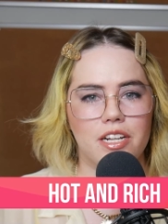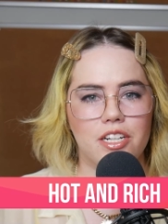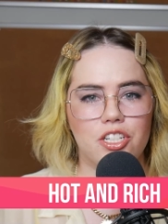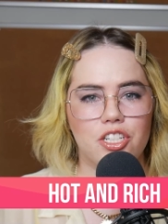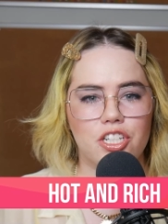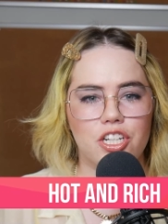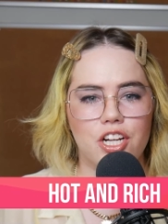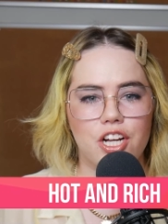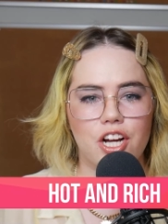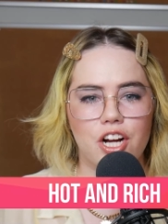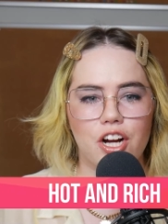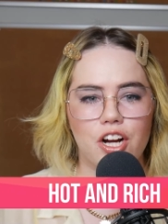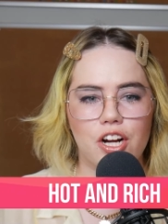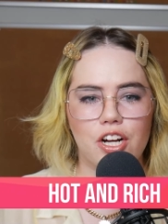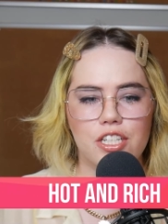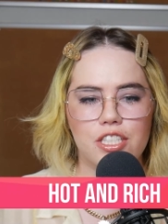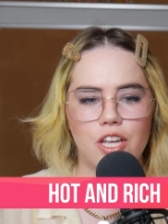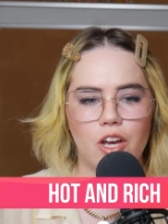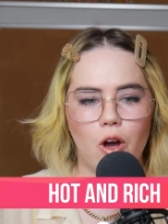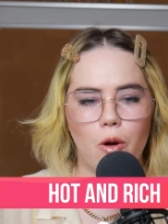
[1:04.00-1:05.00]

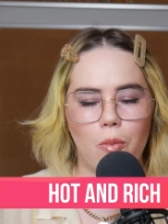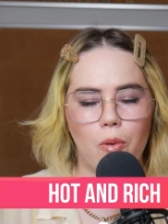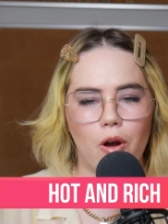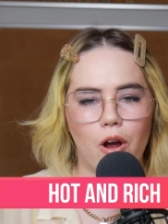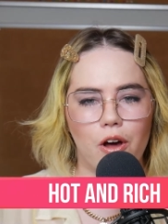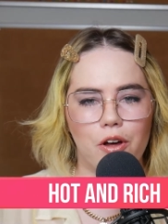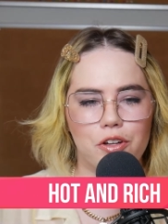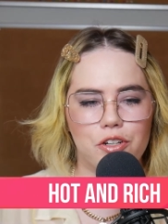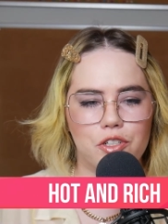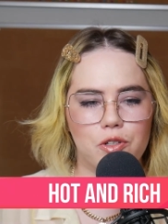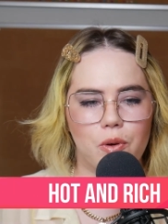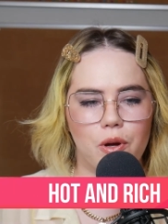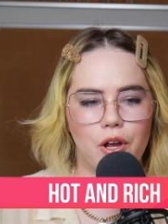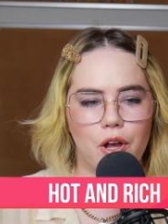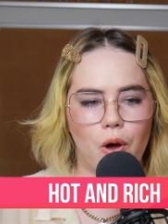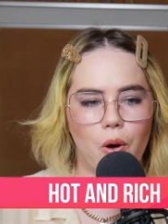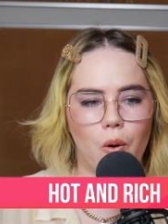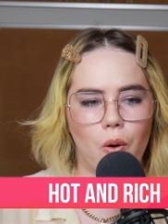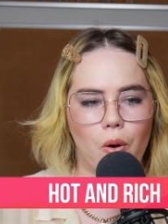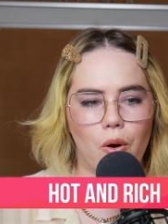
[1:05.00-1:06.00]
Cheers! I hope we're all
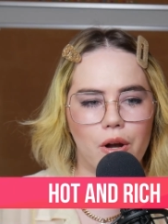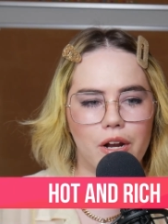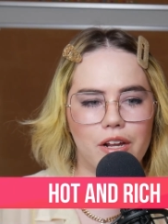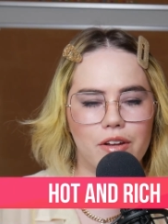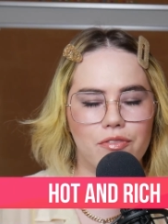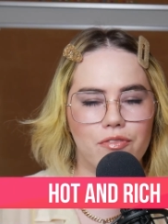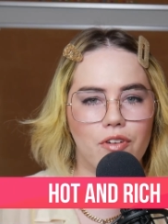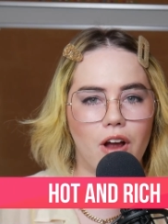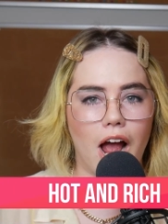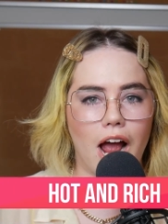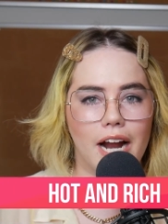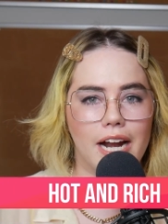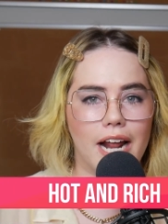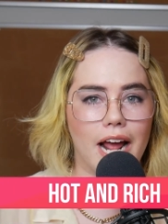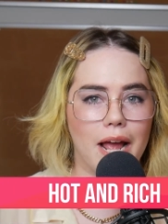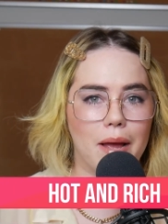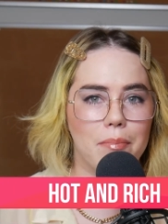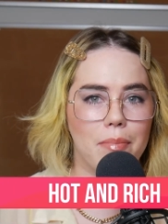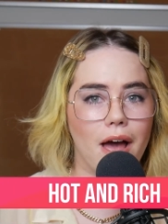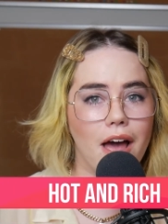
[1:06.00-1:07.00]
enjoying a horny
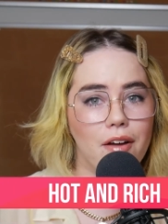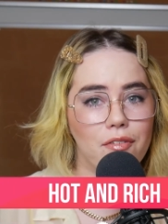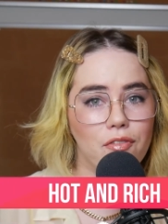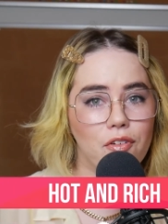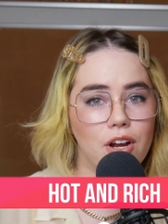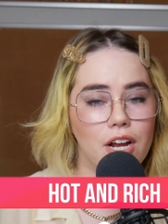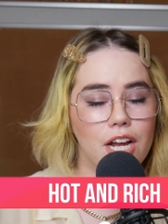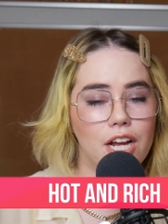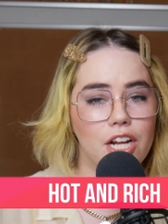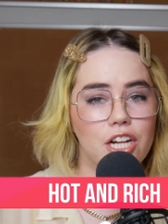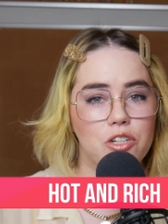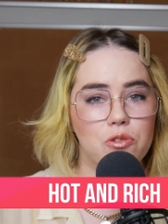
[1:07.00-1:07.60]
Friday beverage,